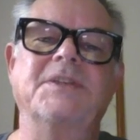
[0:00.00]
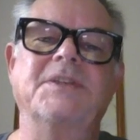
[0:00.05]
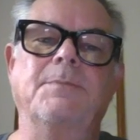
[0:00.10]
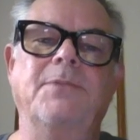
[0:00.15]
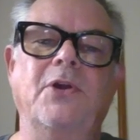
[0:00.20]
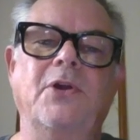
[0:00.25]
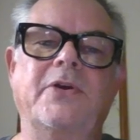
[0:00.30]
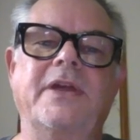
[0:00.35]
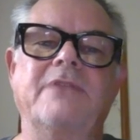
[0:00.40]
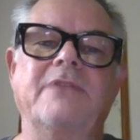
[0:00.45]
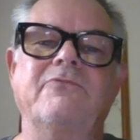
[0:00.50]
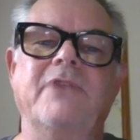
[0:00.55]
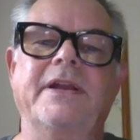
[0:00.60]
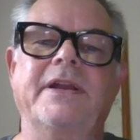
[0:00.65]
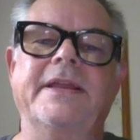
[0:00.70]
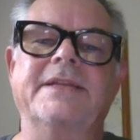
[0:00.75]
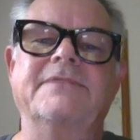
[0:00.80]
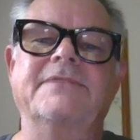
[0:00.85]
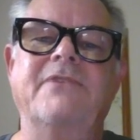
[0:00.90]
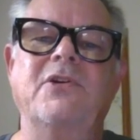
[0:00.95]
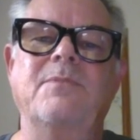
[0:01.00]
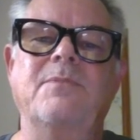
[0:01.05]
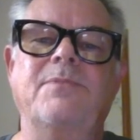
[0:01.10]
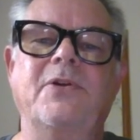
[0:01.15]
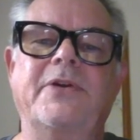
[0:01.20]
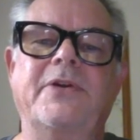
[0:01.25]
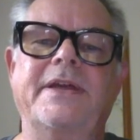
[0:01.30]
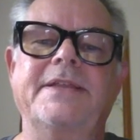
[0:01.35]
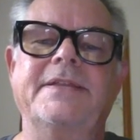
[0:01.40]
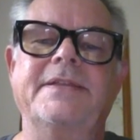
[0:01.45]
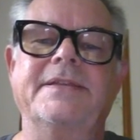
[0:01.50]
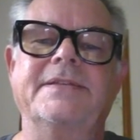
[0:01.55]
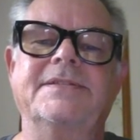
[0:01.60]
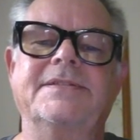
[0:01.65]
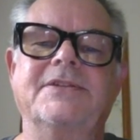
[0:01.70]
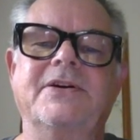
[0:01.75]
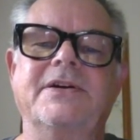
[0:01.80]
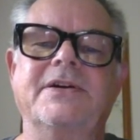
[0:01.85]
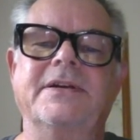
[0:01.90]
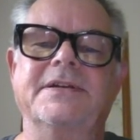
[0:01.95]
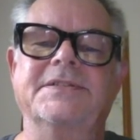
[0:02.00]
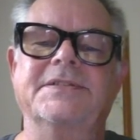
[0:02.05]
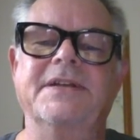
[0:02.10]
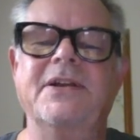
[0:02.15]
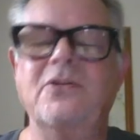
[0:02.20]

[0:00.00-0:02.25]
a plugin really, it's very plugin stylized.